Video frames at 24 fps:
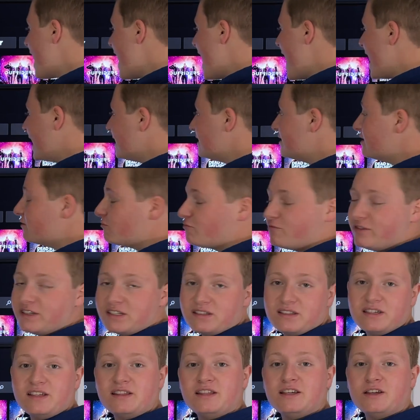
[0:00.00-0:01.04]
And
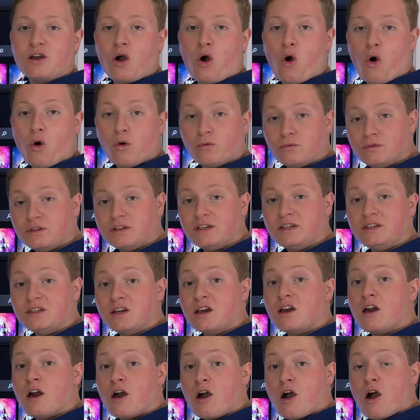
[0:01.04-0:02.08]
really the
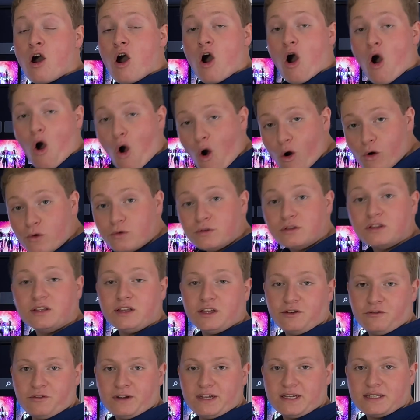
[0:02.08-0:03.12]
only
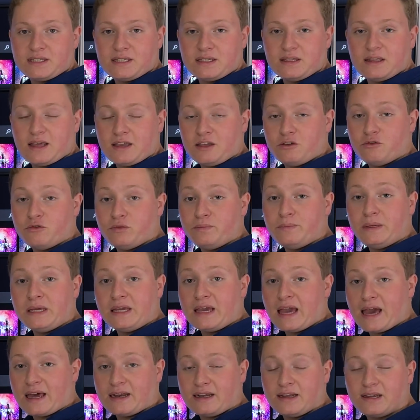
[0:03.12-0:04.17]
reason that you would be
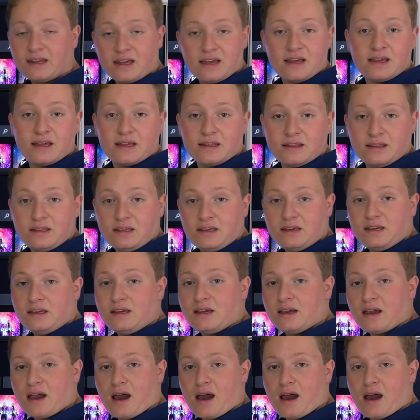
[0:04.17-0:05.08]
getting the